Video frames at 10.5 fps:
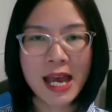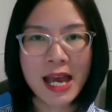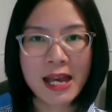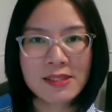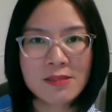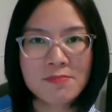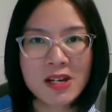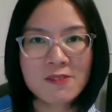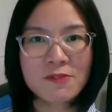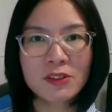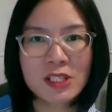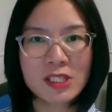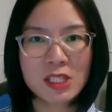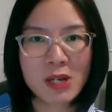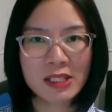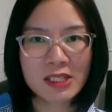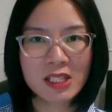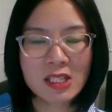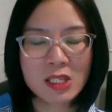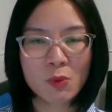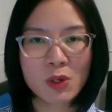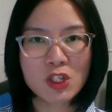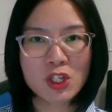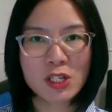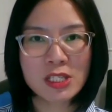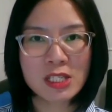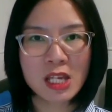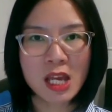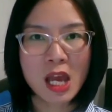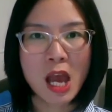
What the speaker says: and mindfulness-directed interventions